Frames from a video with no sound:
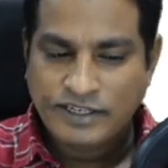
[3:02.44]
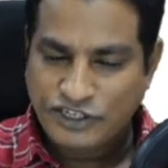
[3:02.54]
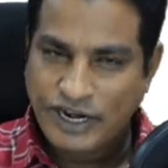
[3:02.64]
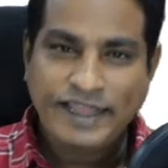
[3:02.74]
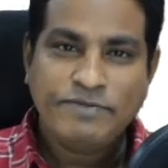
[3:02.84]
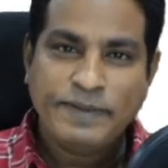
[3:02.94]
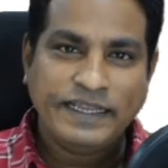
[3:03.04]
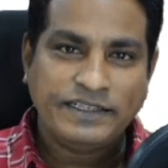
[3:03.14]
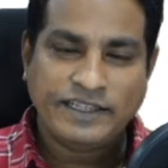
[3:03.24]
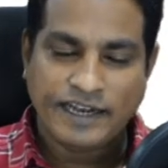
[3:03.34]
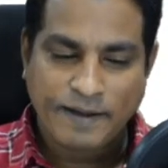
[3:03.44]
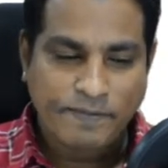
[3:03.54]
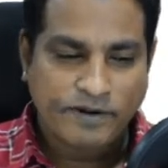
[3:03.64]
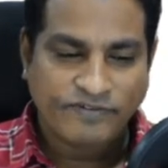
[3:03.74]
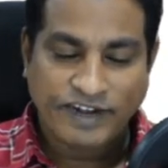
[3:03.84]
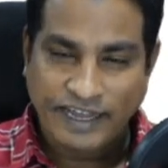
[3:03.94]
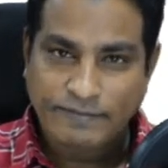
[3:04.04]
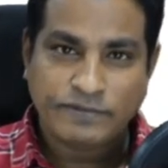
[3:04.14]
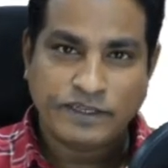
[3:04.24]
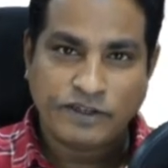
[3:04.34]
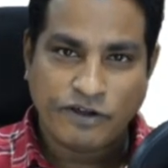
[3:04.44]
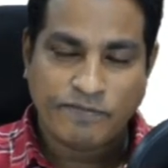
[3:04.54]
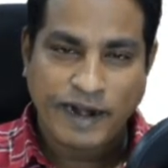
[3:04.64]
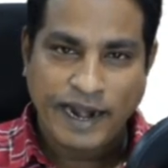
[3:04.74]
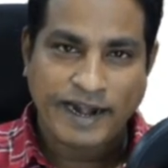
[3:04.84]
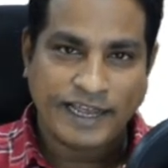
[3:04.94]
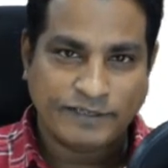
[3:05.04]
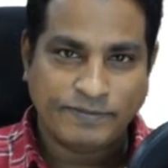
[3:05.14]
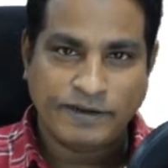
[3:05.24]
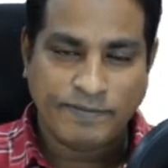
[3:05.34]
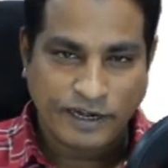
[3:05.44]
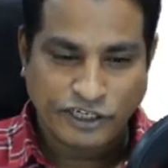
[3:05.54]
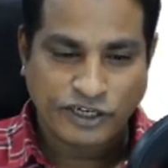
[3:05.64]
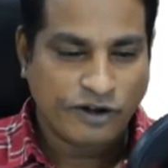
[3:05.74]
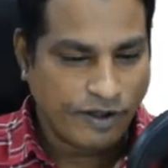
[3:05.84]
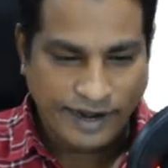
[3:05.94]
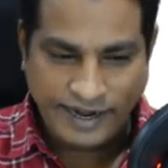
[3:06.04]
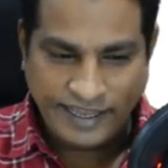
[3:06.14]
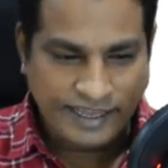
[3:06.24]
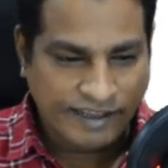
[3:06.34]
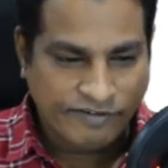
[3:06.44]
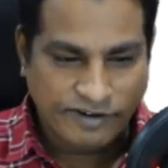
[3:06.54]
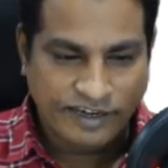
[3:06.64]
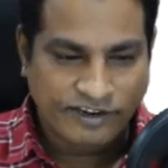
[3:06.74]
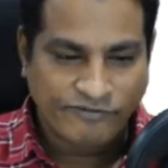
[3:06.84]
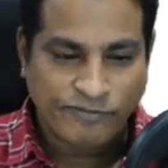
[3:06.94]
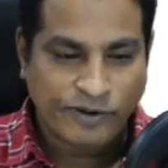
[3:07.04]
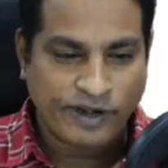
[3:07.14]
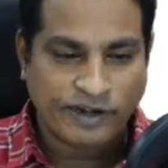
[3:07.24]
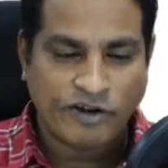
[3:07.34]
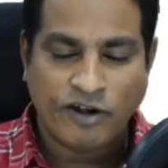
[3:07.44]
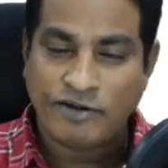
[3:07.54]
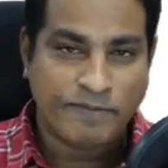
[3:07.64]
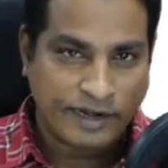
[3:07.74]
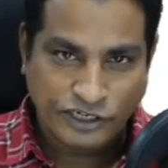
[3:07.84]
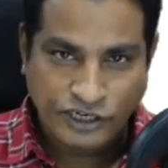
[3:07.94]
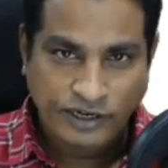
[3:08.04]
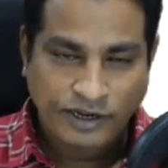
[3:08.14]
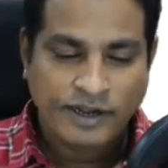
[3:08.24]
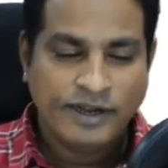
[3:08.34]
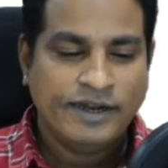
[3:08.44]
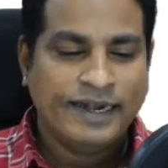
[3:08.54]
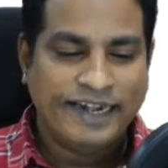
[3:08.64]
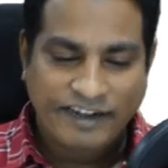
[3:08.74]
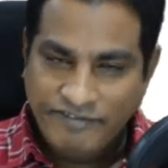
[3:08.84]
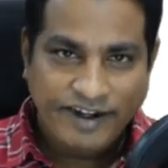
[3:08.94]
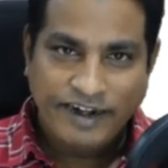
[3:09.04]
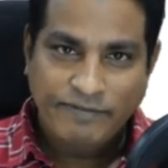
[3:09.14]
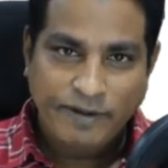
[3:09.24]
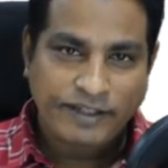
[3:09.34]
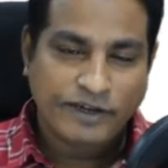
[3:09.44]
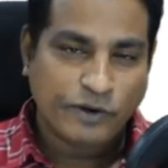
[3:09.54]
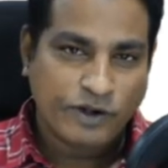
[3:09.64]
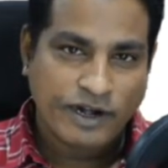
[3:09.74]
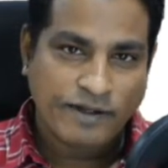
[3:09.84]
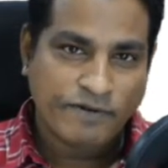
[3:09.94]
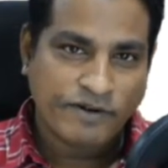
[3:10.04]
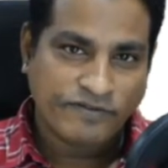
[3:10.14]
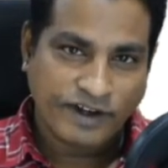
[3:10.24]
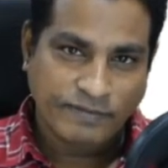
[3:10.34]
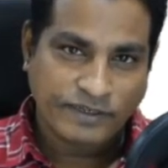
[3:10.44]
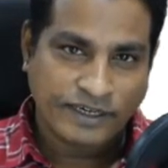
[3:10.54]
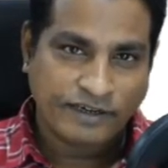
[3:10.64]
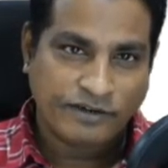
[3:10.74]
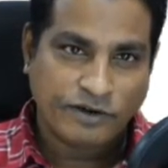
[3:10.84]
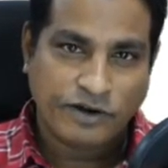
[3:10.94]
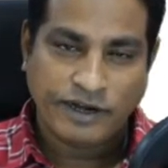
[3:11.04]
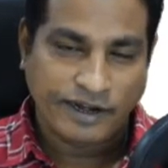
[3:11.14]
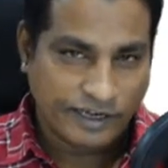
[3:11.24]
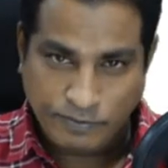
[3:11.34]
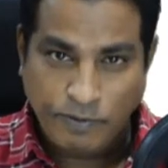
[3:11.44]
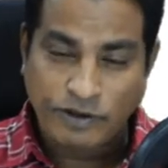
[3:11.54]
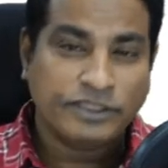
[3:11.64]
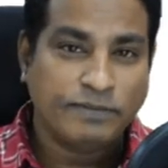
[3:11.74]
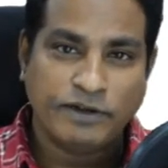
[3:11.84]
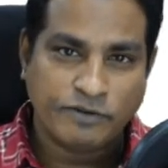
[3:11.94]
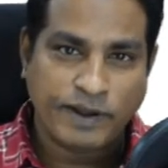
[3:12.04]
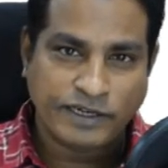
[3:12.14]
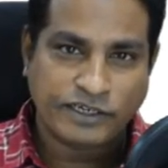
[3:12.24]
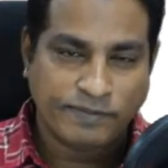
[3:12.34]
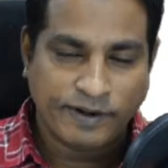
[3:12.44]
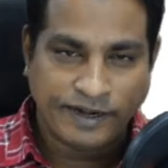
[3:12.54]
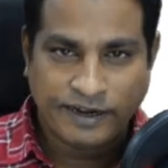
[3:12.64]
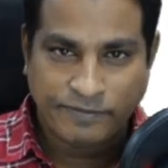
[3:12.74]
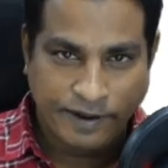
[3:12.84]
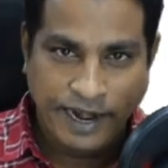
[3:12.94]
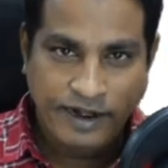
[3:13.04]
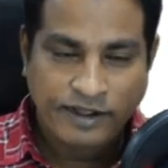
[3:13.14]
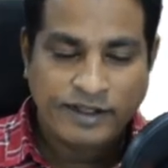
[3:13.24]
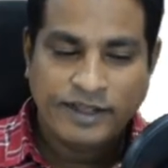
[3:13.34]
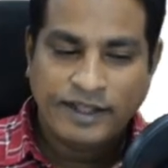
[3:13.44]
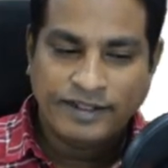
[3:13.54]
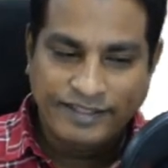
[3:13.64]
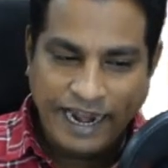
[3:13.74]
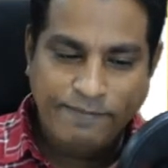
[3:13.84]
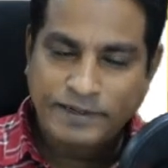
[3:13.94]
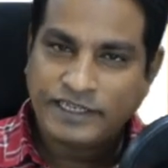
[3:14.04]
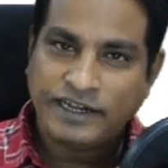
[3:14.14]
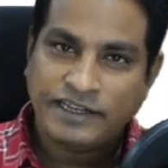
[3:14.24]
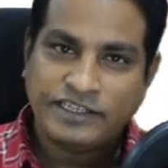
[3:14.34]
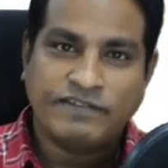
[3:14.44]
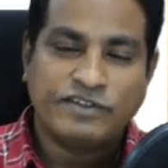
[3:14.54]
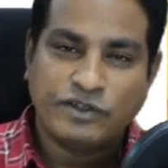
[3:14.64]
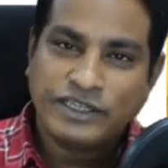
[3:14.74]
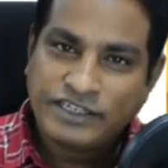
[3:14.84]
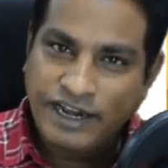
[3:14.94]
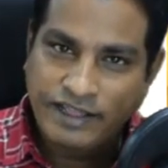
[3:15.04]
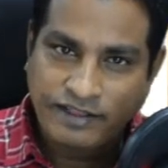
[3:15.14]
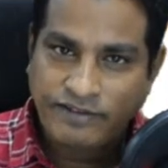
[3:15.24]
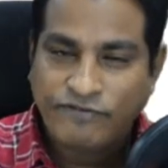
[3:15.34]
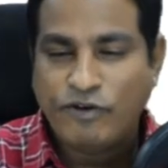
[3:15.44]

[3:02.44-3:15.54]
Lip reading: Strength means the number of times your brand has been mentioned or any keyword that you have put in got mentioned, divided by the total number of times it is possible to mention a particular brand. That percentage gives you the strength.